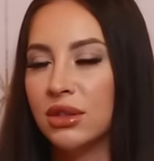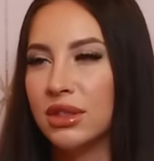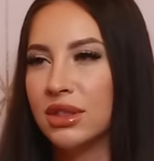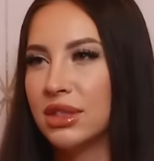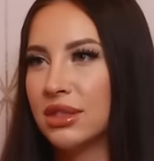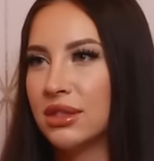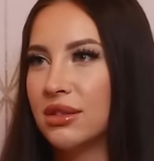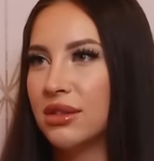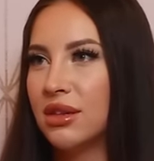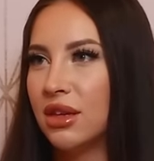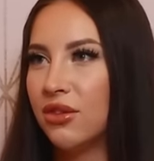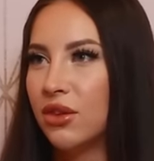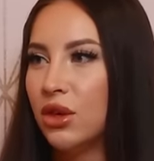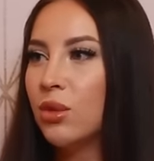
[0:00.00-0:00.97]
Is
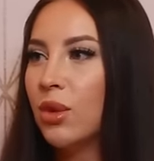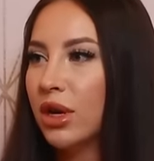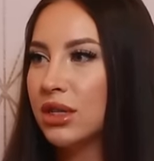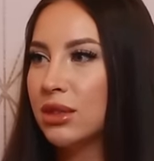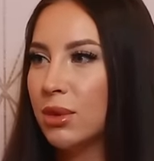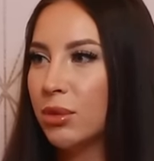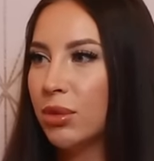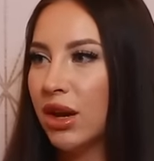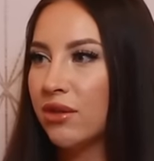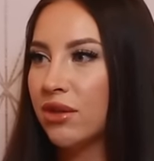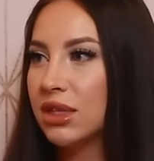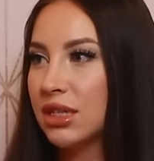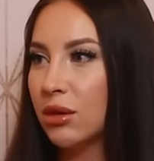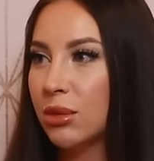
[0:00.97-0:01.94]
if you want it to be
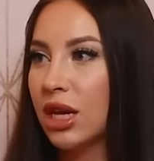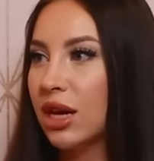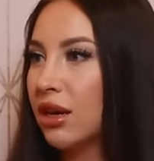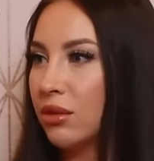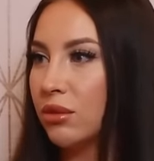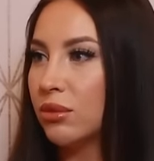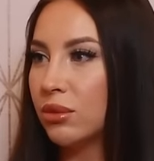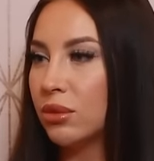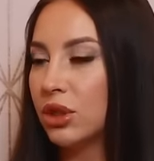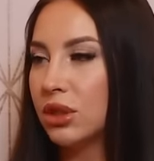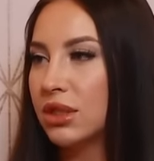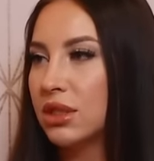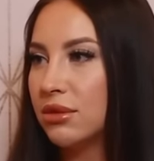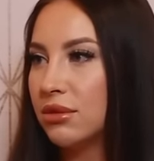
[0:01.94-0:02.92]
private, tell me that, and we'll
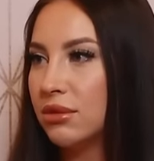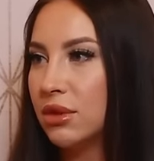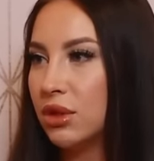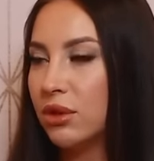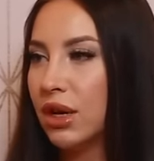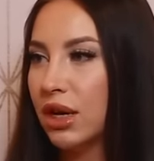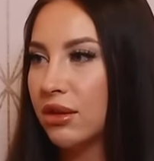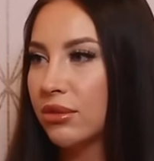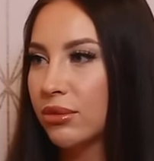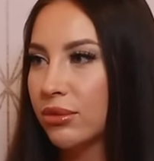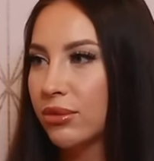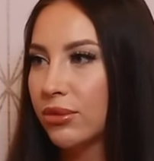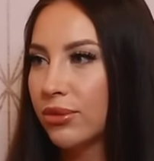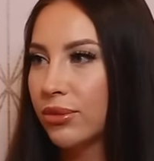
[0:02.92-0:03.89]
just do that.
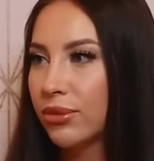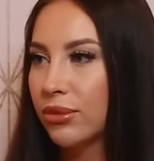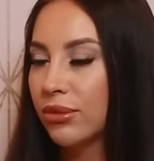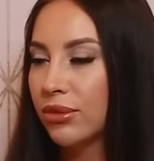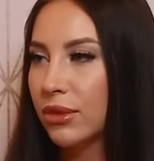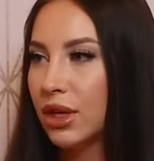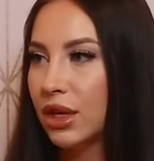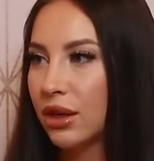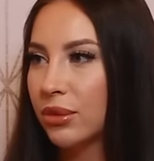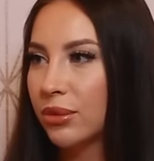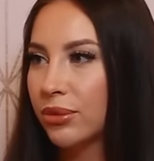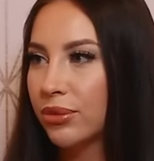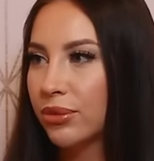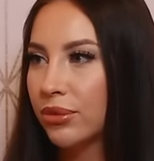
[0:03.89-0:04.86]
Yeah. You know.